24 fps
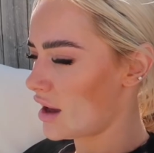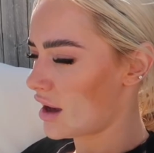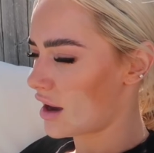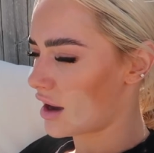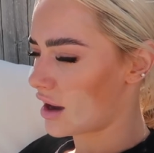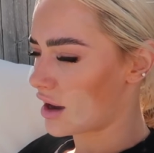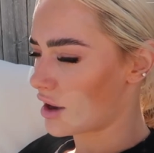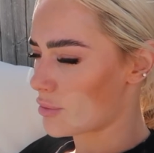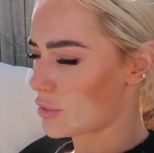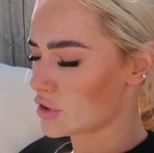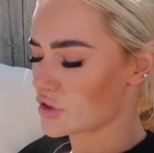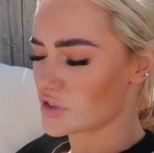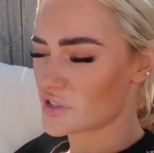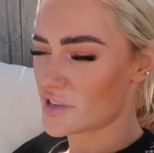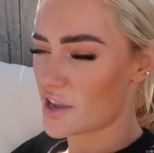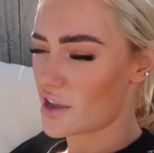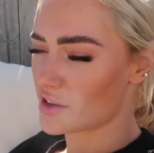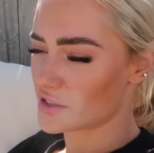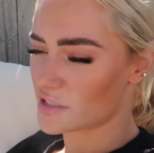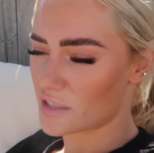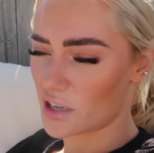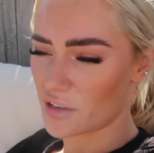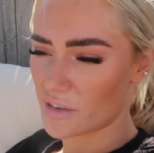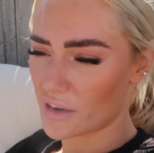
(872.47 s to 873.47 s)
On
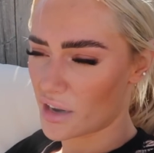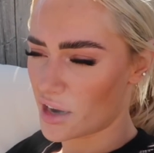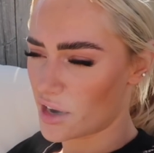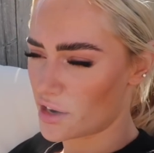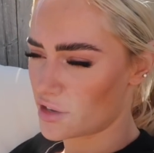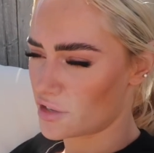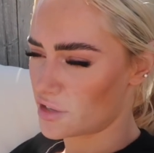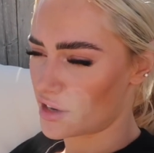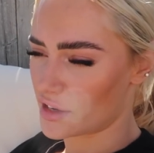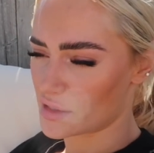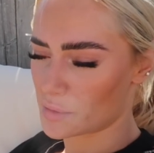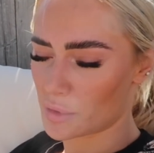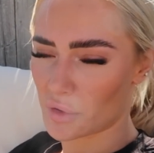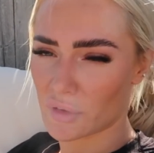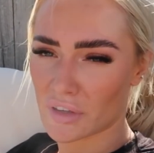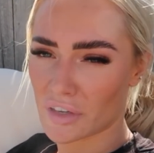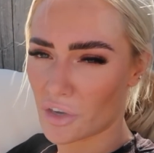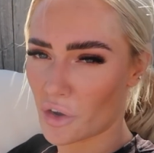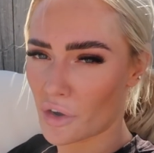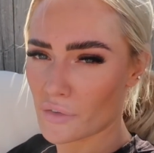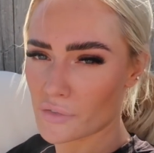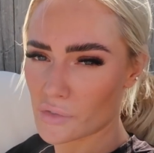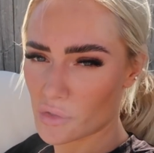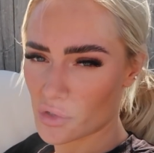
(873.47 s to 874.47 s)
Sunday, you guys probably
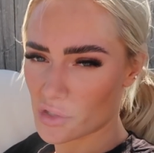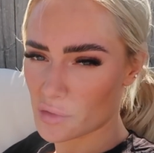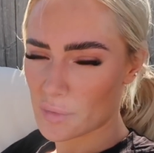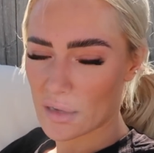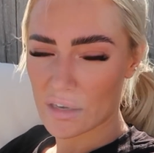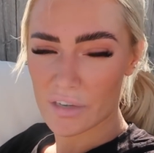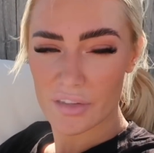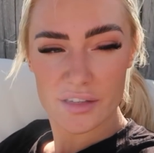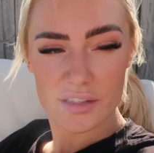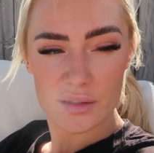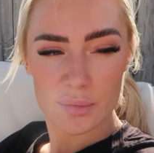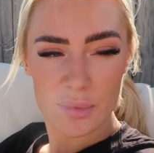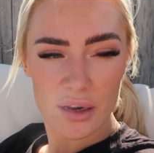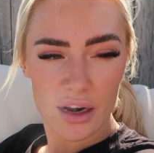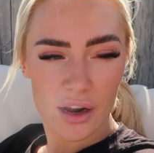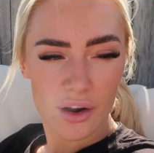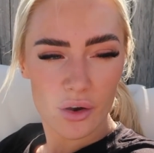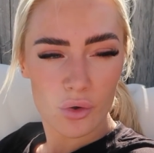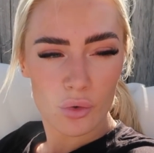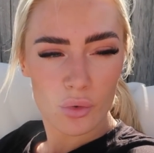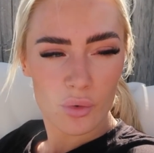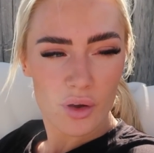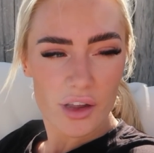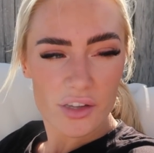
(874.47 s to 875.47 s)
know I've talked about this, but I
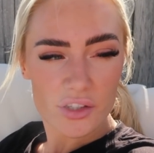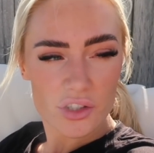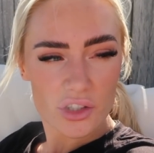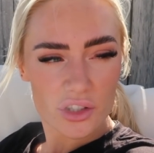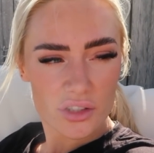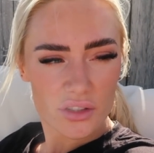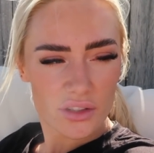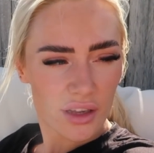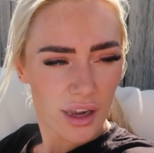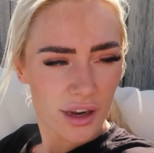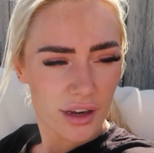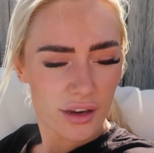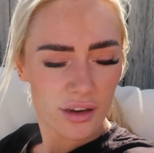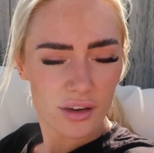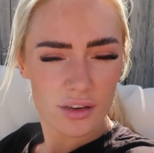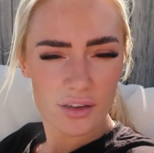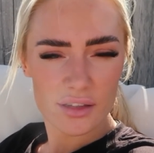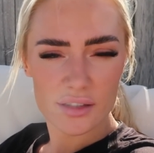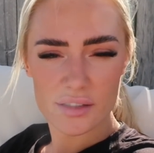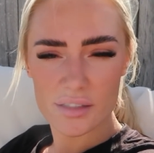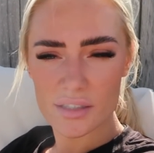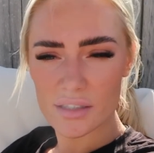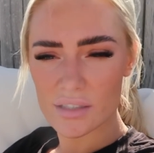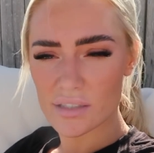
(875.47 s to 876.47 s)
always just like
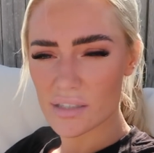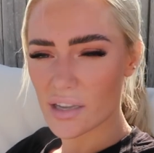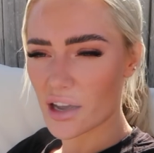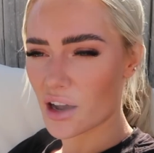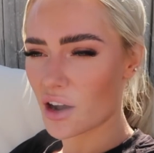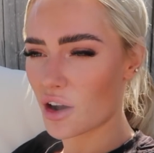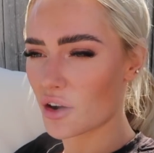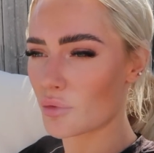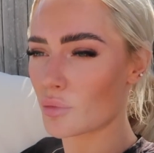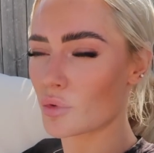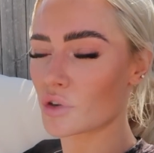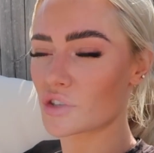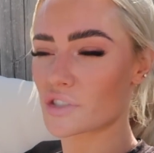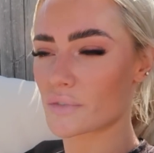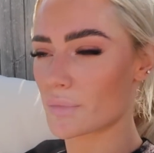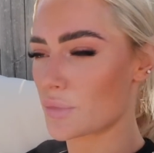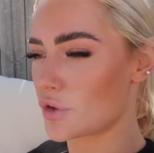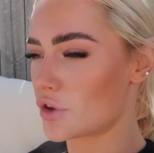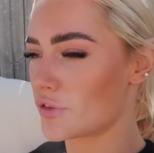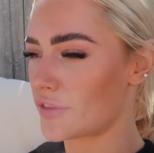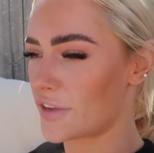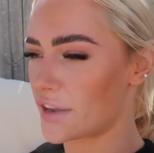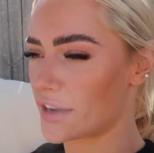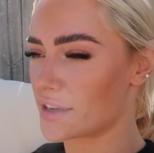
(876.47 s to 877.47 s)
sit down, watch
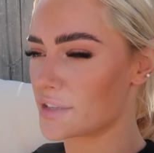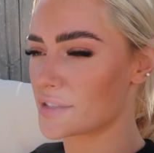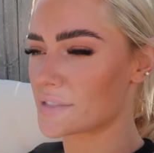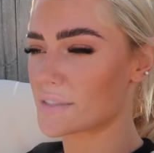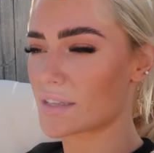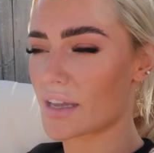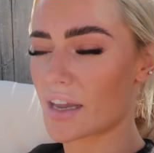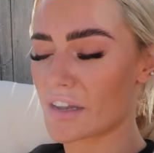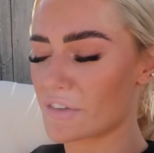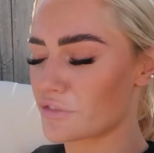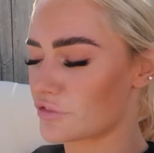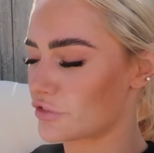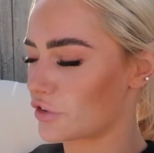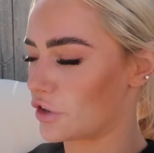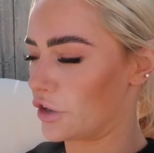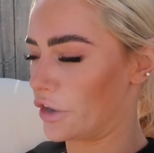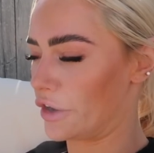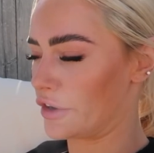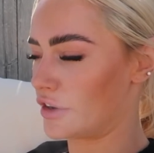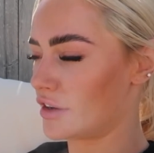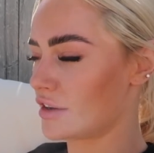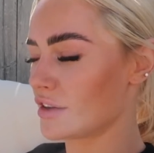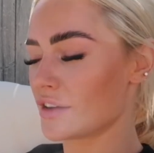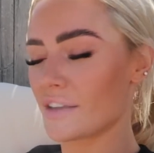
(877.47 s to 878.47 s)
movies, eat
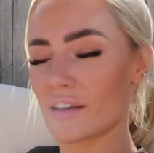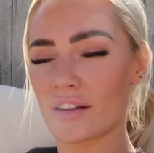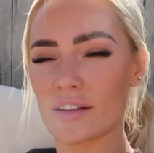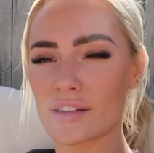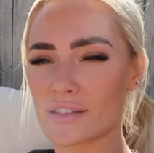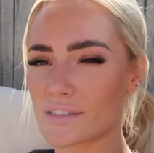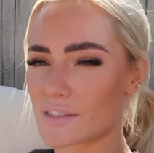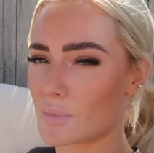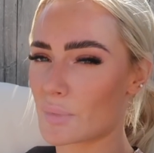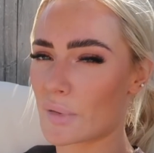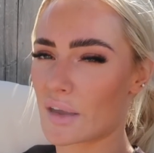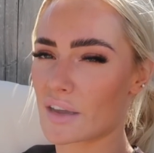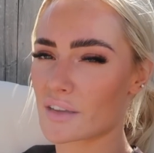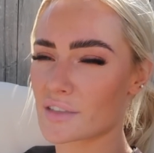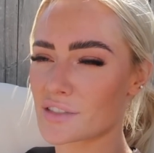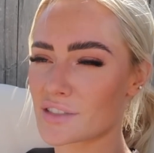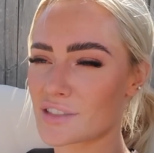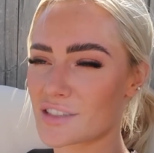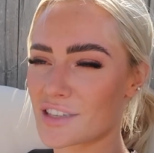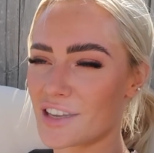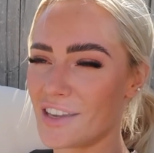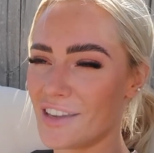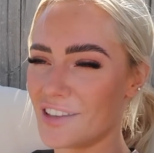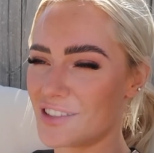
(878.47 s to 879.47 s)
food. It's the
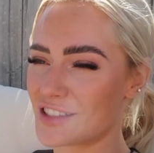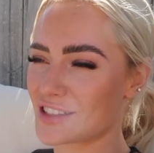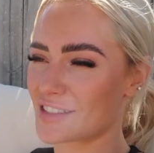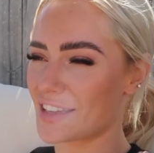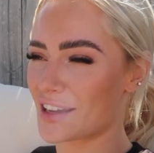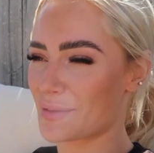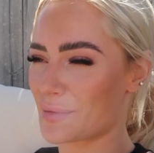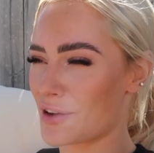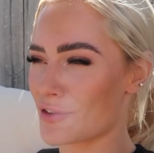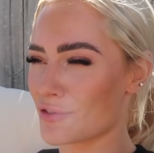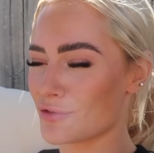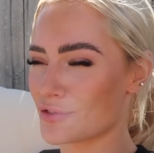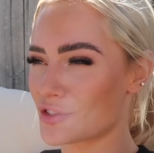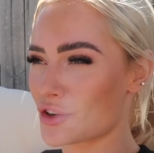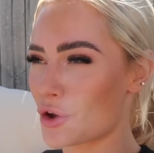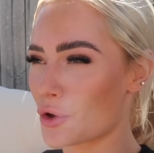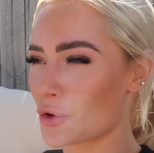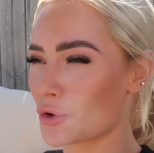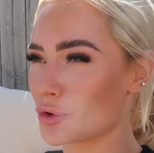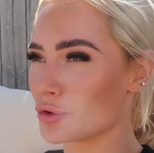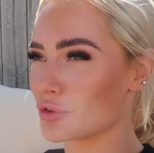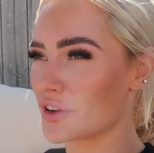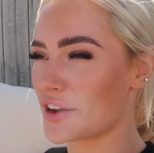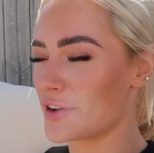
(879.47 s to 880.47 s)
best. Just like my
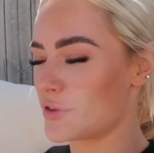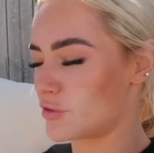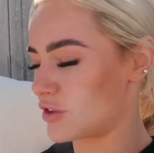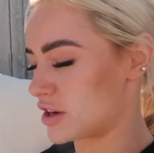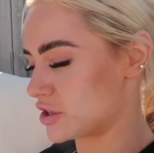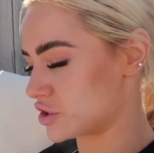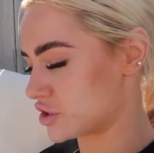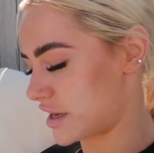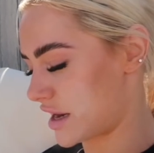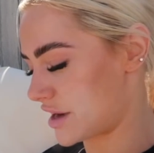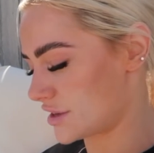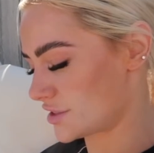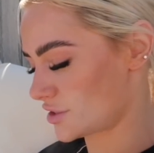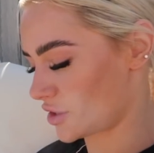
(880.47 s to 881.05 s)
total refresh day.